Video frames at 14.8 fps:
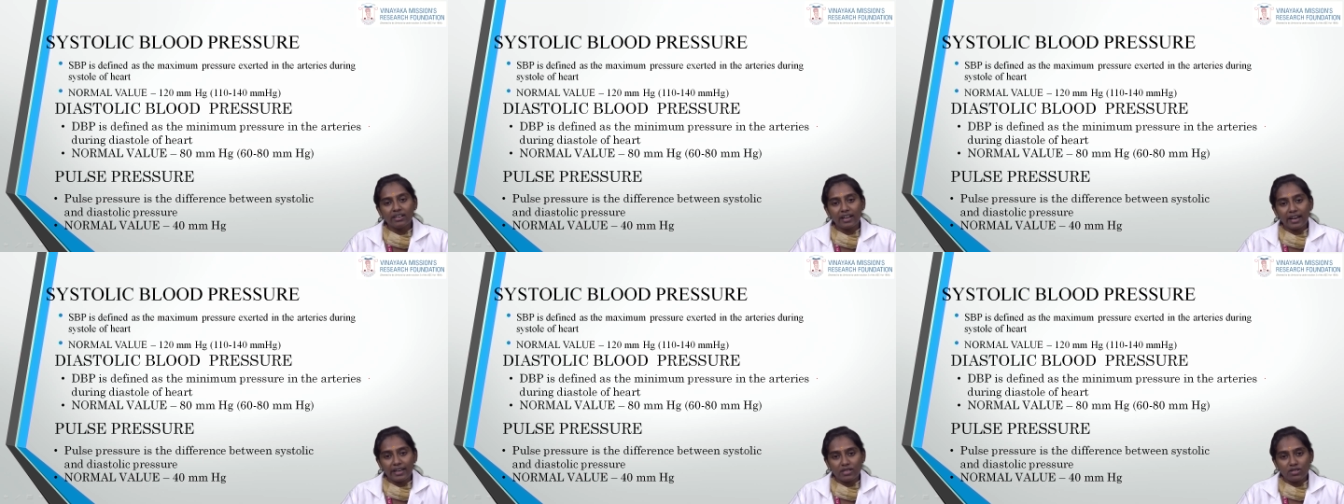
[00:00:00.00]

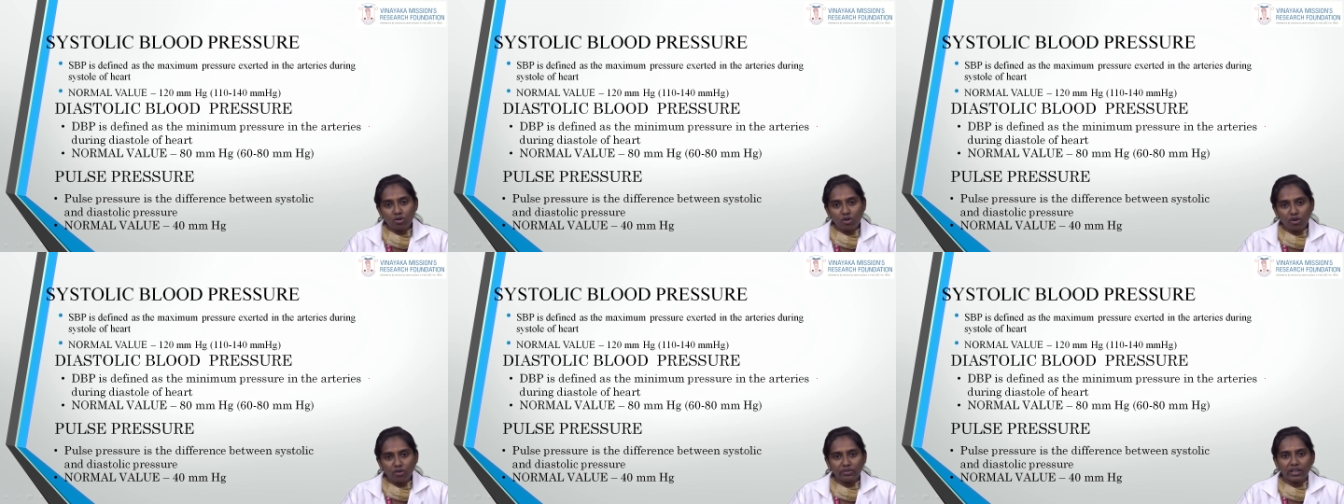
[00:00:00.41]

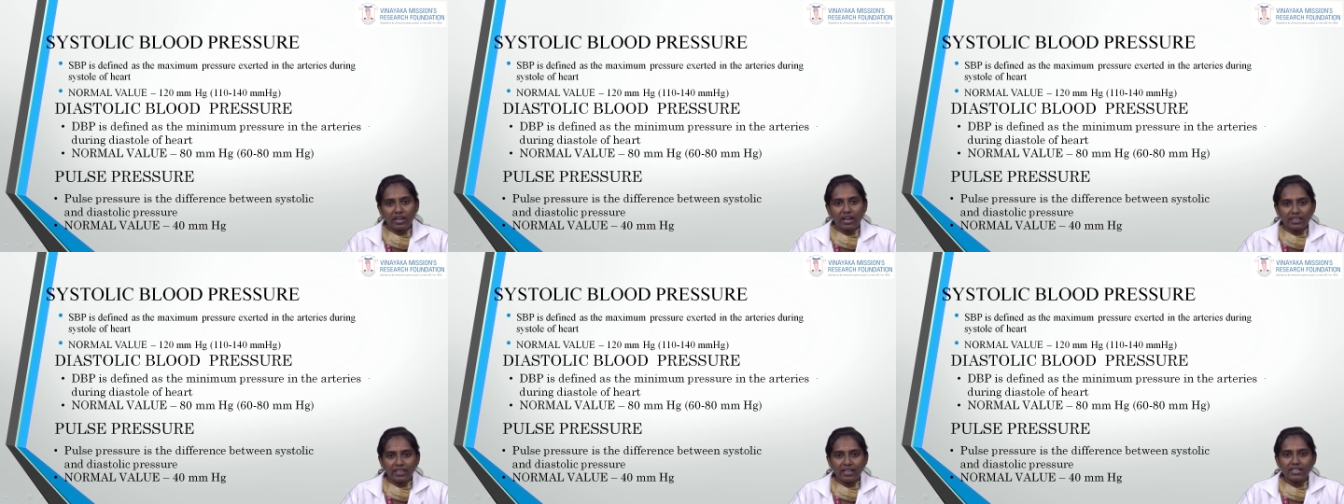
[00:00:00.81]
diastole of the
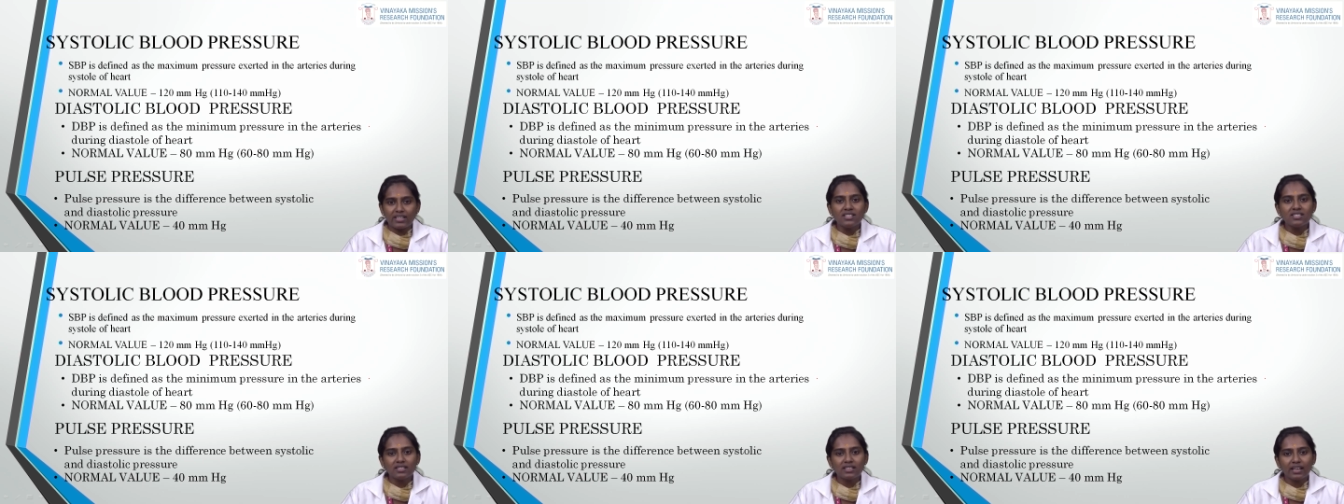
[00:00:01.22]
heart, that
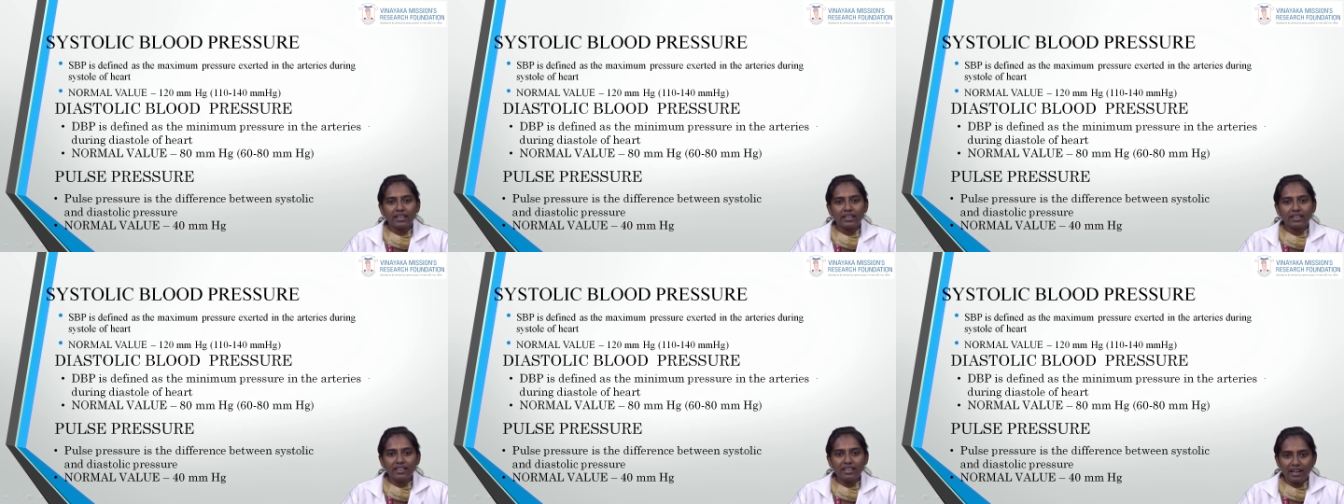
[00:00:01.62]
is
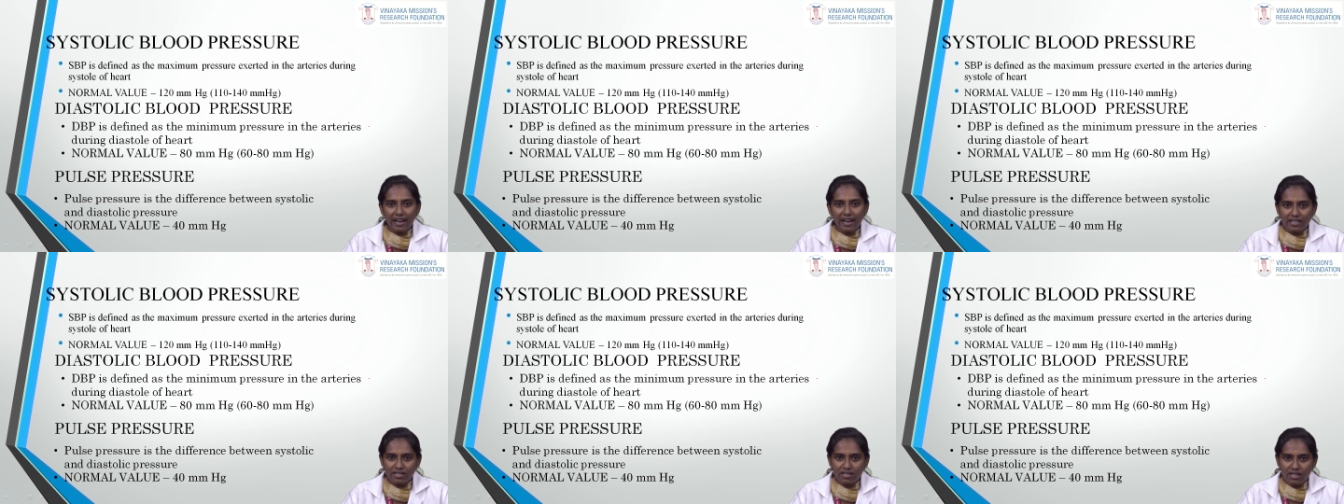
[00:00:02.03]
in the
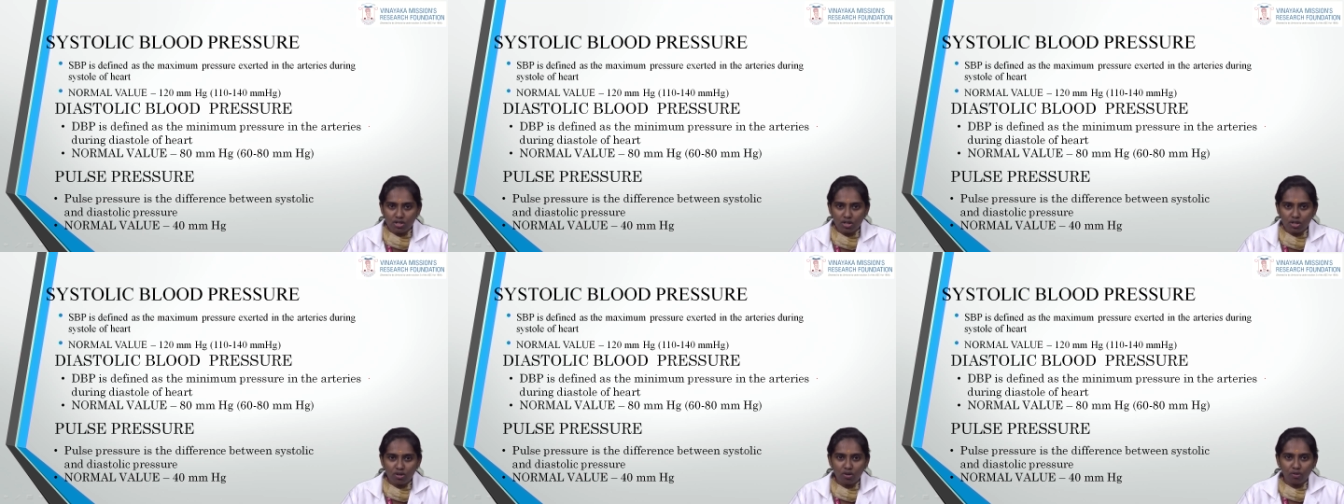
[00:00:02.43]

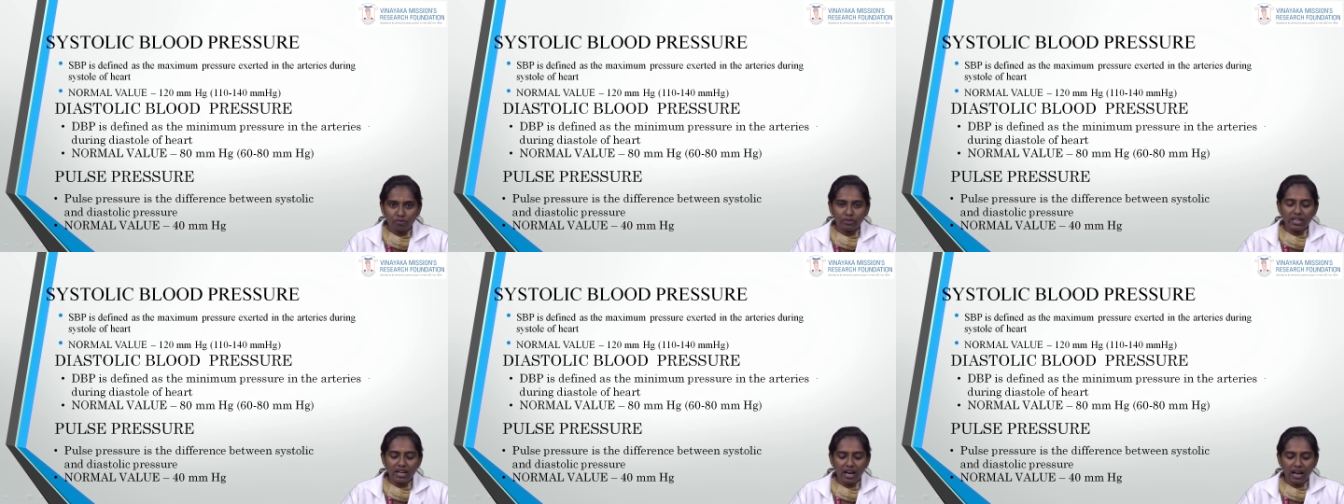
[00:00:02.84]
relaxation
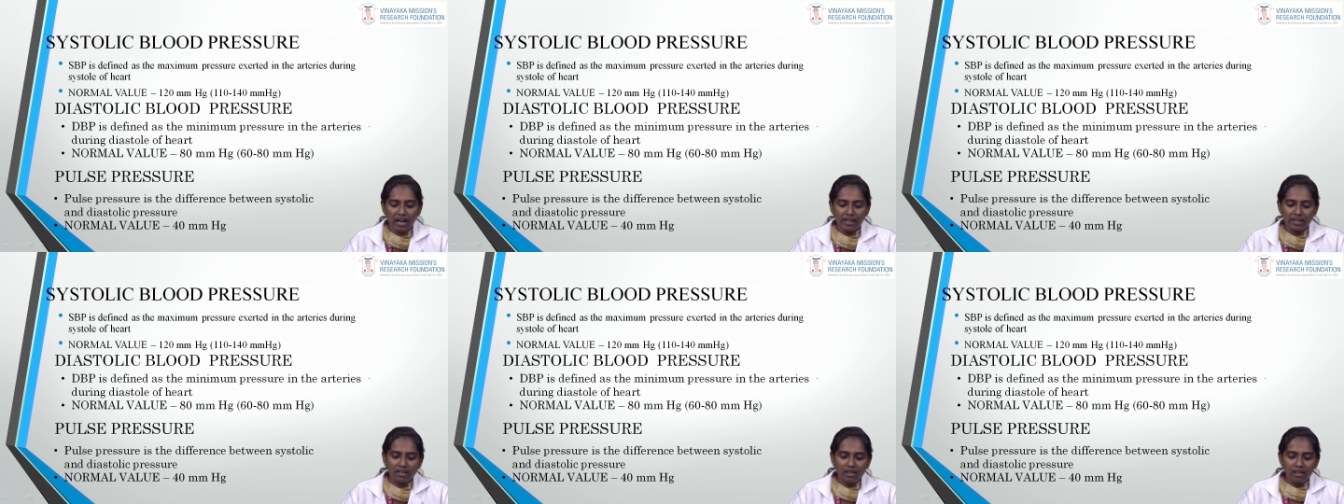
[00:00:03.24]
of the
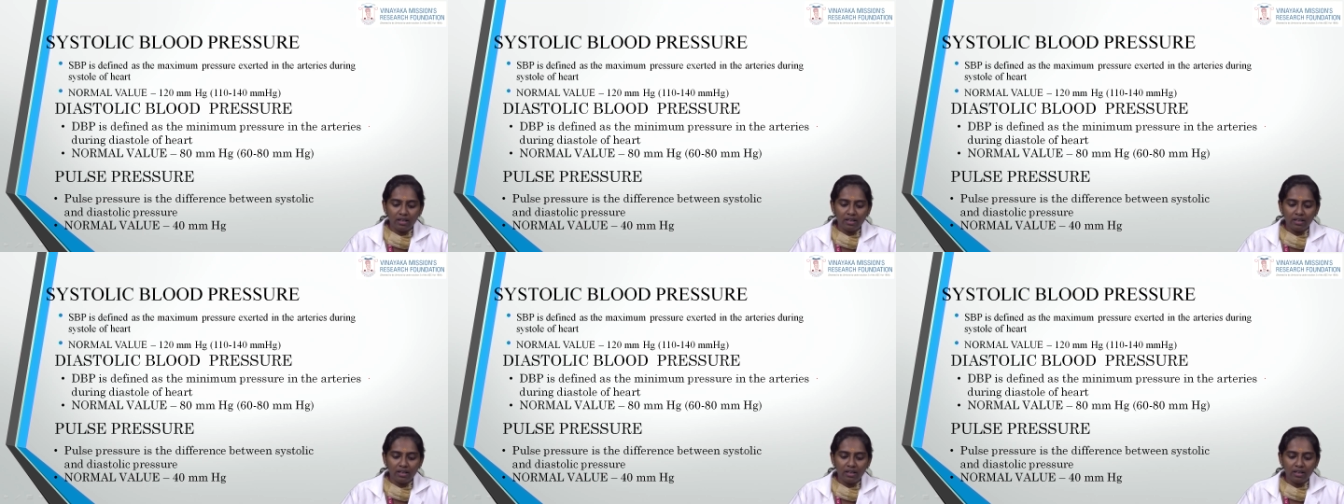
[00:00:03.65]
heart.